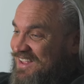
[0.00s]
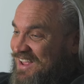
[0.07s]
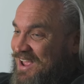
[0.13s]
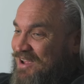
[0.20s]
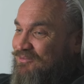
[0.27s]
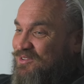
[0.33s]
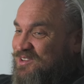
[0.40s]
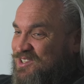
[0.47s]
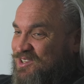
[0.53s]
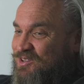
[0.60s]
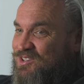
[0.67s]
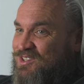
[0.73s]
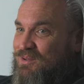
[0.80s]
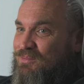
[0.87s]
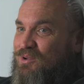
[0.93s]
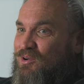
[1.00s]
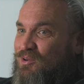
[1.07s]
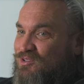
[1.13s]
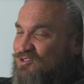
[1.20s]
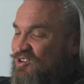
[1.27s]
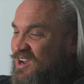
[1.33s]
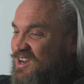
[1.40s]
every single seminar
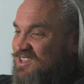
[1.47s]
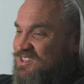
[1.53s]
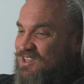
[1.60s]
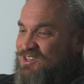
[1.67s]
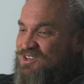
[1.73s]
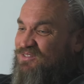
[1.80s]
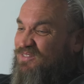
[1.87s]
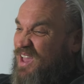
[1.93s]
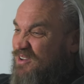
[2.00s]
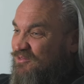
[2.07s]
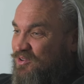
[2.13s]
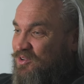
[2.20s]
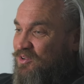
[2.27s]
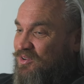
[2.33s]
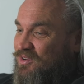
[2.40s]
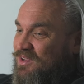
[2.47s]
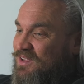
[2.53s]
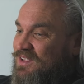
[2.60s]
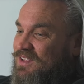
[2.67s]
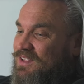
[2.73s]
or training session I've ever done,